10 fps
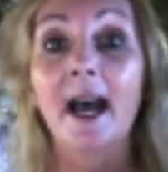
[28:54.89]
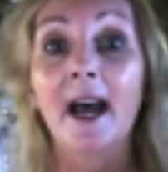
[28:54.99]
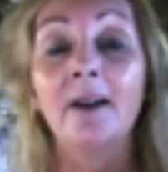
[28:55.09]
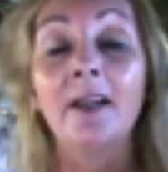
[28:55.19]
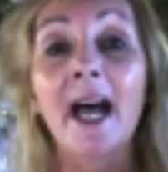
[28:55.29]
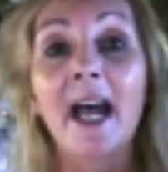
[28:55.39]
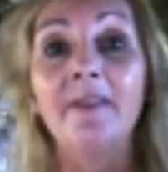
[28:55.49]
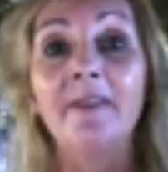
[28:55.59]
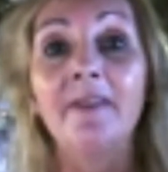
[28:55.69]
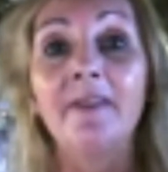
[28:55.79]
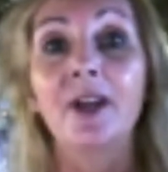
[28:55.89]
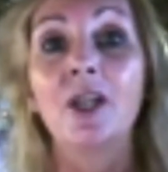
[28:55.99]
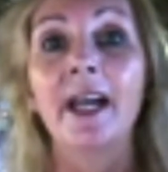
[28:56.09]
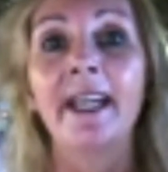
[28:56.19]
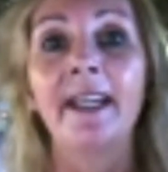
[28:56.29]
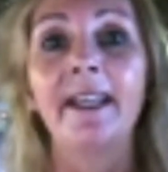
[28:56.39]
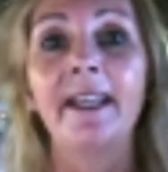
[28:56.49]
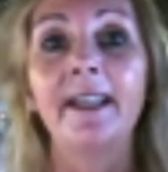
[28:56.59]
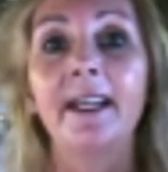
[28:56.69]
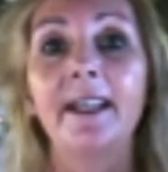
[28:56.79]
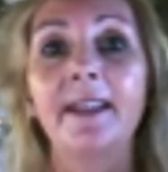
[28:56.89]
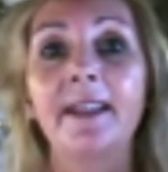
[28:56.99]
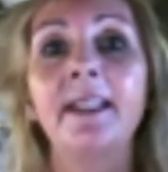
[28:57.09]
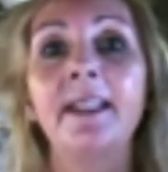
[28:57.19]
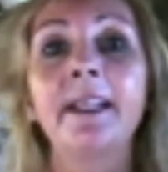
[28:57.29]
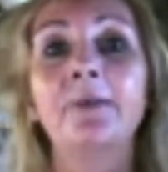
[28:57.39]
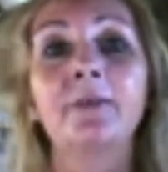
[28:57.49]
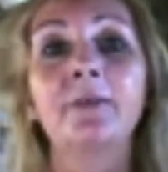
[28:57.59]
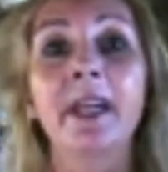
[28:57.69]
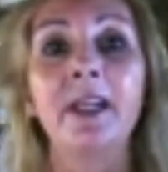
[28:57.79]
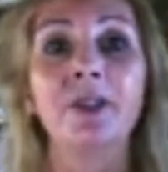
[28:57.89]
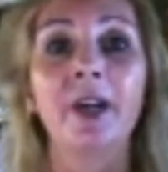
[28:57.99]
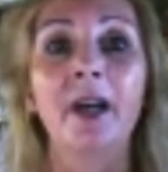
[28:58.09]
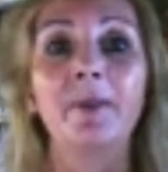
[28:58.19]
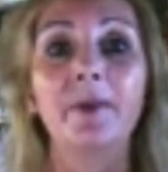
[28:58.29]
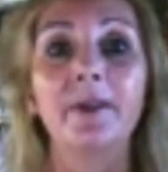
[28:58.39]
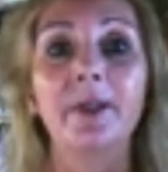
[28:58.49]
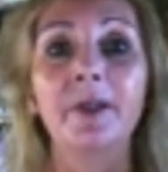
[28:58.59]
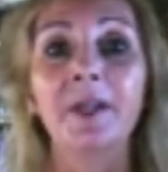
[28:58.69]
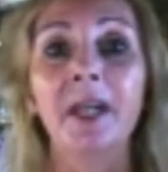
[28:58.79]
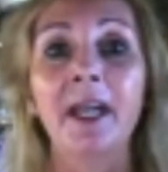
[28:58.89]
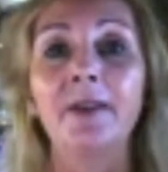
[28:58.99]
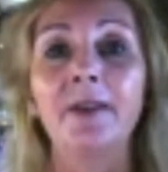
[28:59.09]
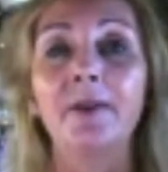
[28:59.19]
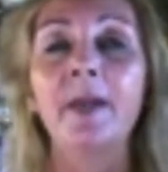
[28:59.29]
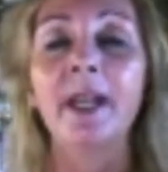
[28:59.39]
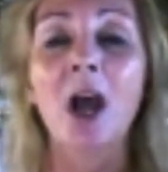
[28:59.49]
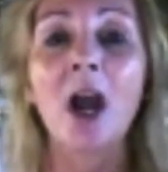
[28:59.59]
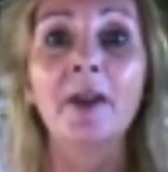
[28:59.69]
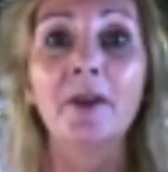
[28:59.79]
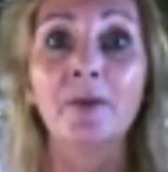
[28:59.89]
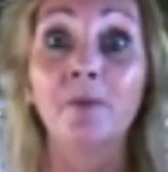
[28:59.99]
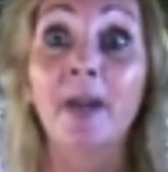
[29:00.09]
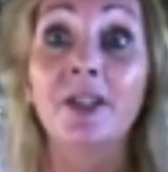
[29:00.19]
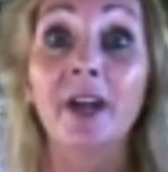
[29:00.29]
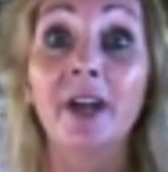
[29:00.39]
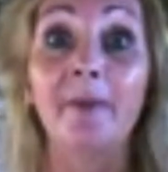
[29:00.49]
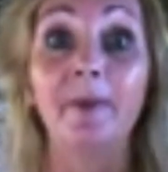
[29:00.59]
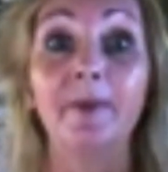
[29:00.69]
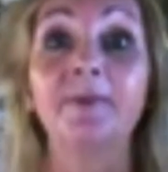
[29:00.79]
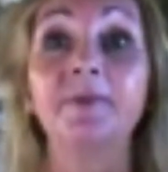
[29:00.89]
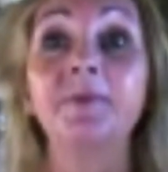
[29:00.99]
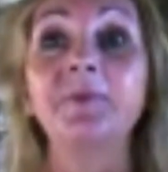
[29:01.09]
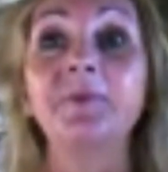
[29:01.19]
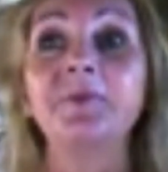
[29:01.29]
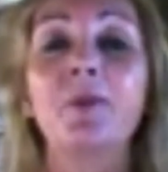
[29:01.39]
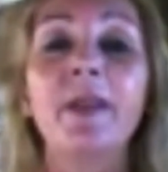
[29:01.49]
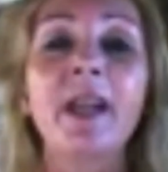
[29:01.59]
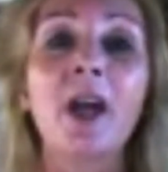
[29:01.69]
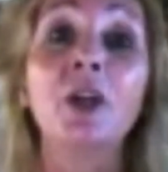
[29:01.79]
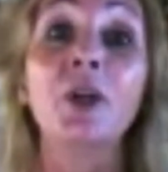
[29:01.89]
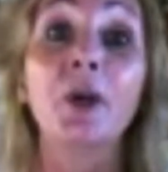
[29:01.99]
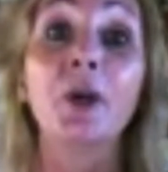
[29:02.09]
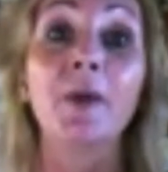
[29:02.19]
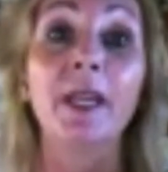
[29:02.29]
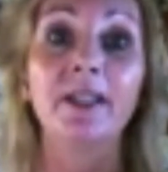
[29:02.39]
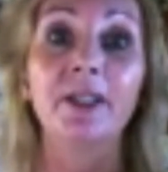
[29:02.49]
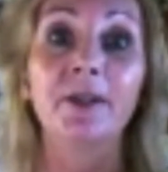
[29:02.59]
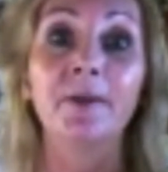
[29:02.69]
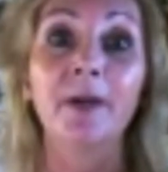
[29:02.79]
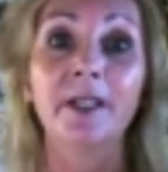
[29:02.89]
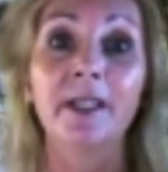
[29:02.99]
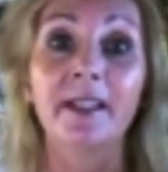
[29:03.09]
our lives are like the little raindrop, okay? We are the raindrop. We are going to our